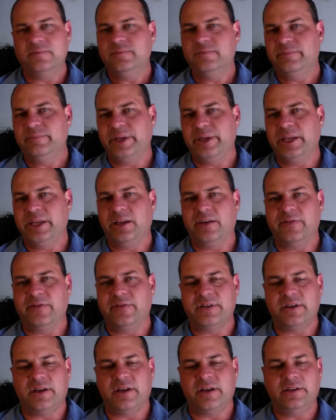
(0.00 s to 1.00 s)
beginning of
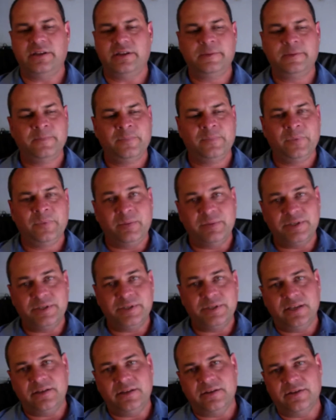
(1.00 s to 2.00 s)
the night.
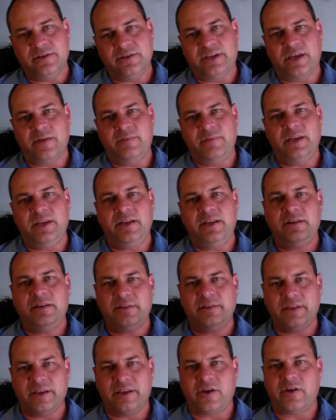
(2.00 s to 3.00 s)
Mosquitoes came in,
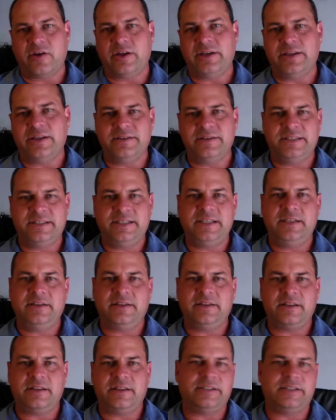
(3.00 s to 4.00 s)
they go under the seat
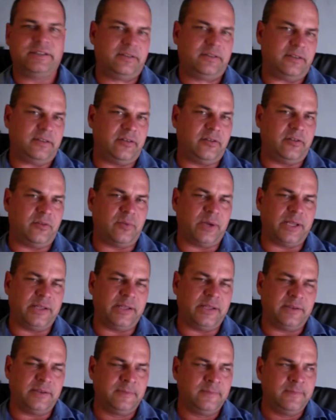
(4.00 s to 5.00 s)
and they sit there and
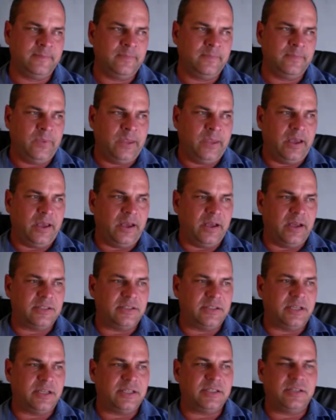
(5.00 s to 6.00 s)
wait.
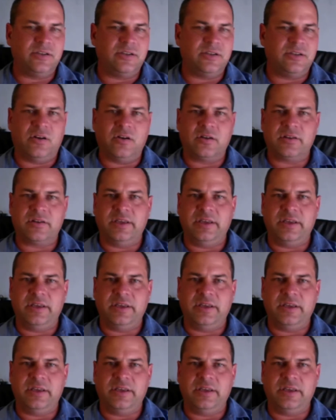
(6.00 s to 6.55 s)
It's nice and dark, the